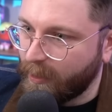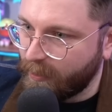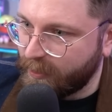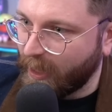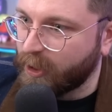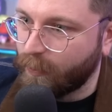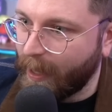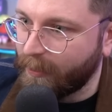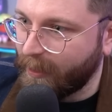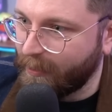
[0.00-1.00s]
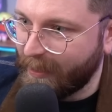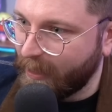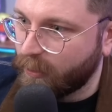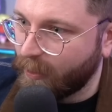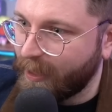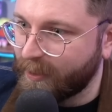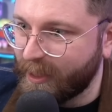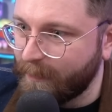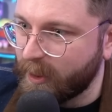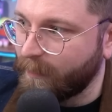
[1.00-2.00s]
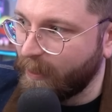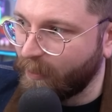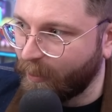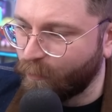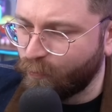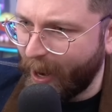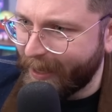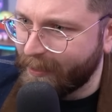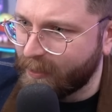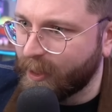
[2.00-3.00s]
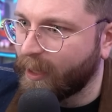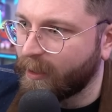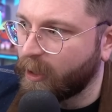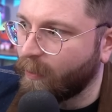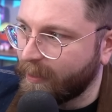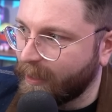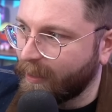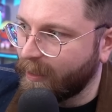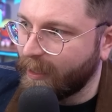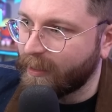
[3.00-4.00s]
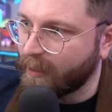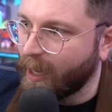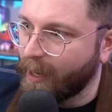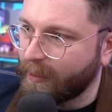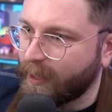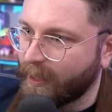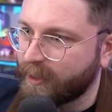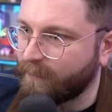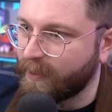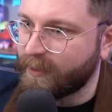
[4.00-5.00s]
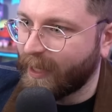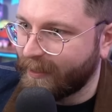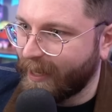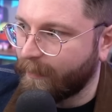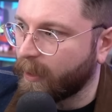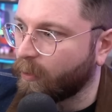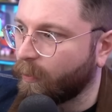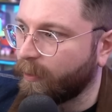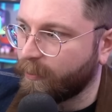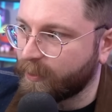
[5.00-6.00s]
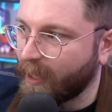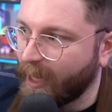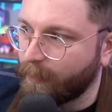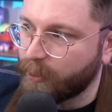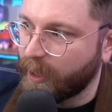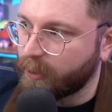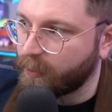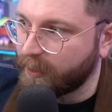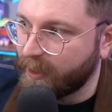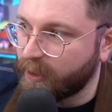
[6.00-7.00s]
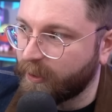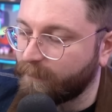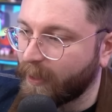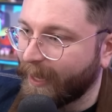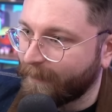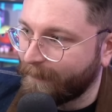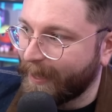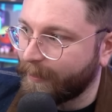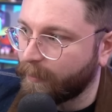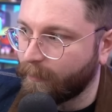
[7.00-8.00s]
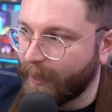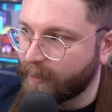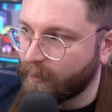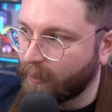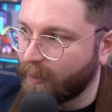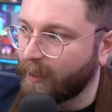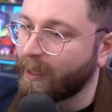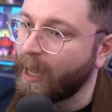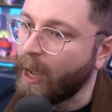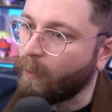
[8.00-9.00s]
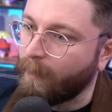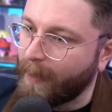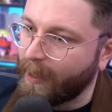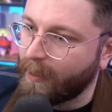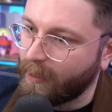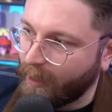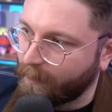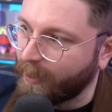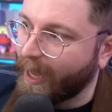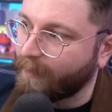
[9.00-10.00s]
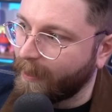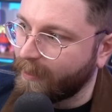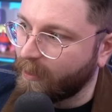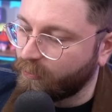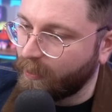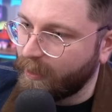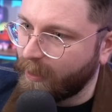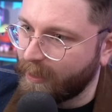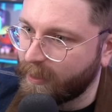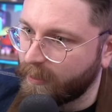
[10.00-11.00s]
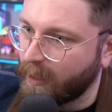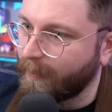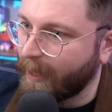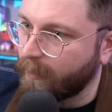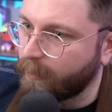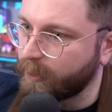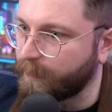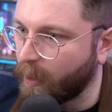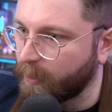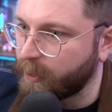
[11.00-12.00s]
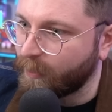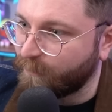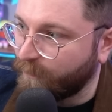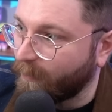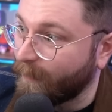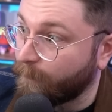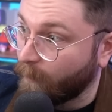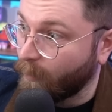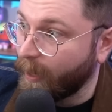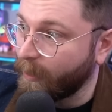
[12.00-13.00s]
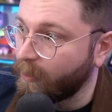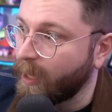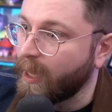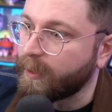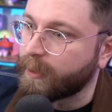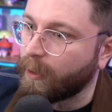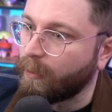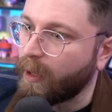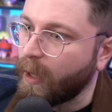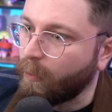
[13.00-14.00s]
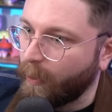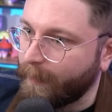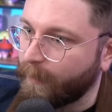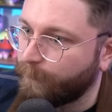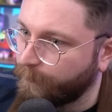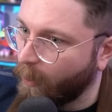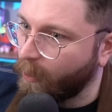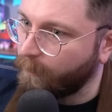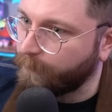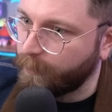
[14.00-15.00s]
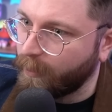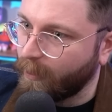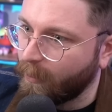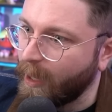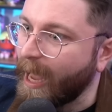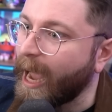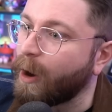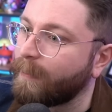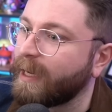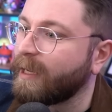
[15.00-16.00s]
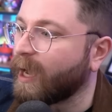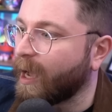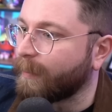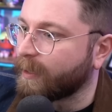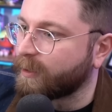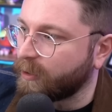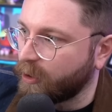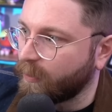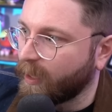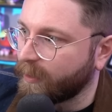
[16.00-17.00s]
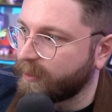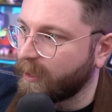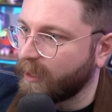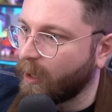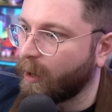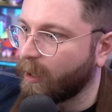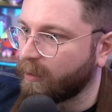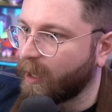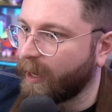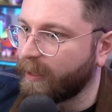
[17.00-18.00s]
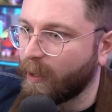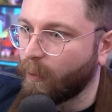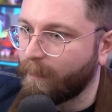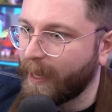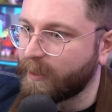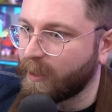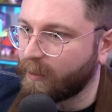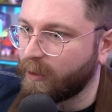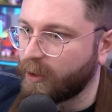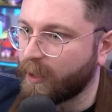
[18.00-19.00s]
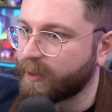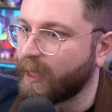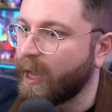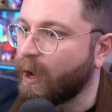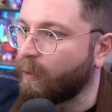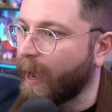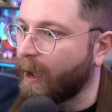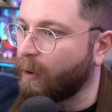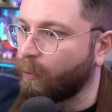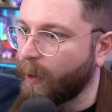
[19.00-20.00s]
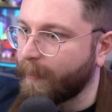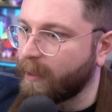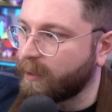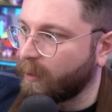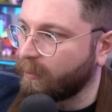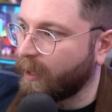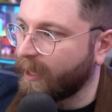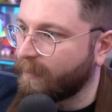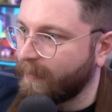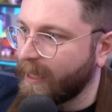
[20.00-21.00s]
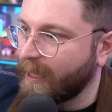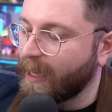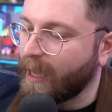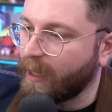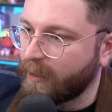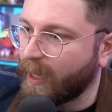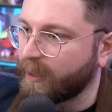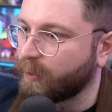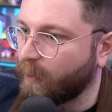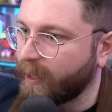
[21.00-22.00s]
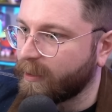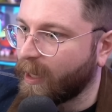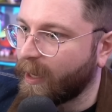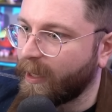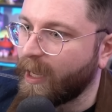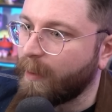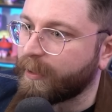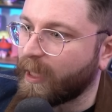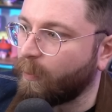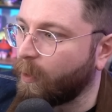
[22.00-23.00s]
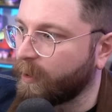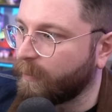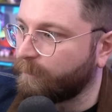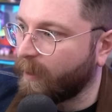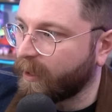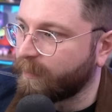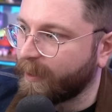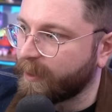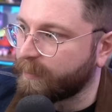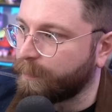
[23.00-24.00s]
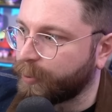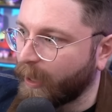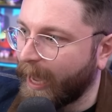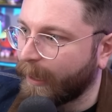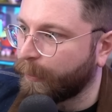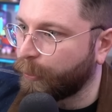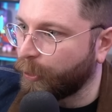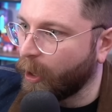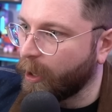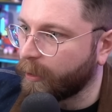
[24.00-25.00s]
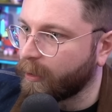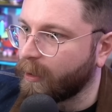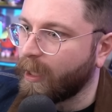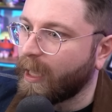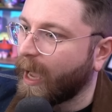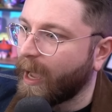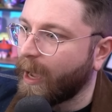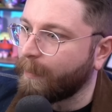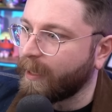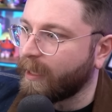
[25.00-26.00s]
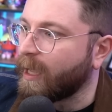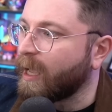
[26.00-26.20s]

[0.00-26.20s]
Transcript: sexuality on the internet seems to be, like, reconciling your identity in the context of this dynamic where there's the hypersexualization of black men and their masculinity, where men, like, black men get treated as, like, dumb animals, but also as very virile. So women fall for their... How many comics did you guys see online that were basically just, wow, women don't like me, a nice white guy, but they will get f***ed by this black thug? How many...